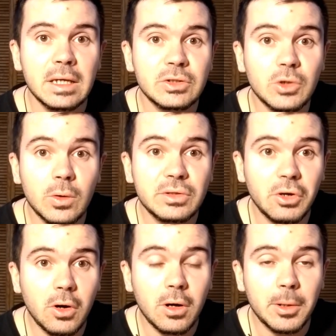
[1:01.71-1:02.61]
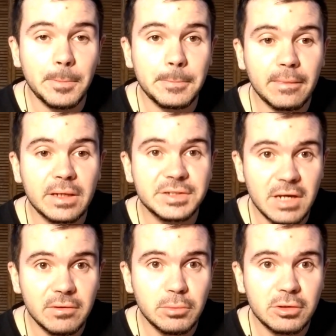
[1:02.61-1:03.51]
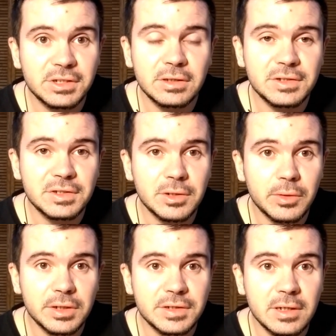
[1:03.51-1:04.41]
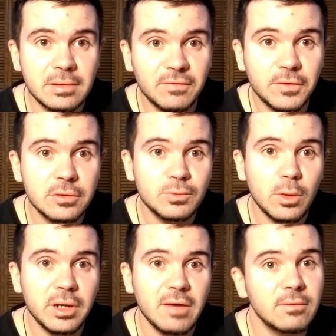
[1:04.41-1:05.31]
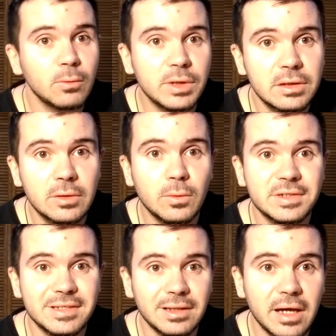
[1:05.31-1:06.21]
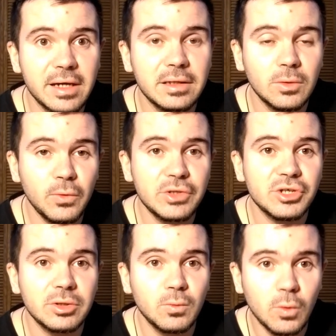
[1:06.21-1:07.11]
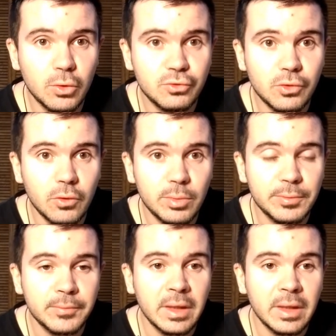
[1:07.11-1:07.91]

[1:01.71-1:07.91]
So there are 7 books in the series. The first one ever written was The Lion, the Witch, and the Wardrobe.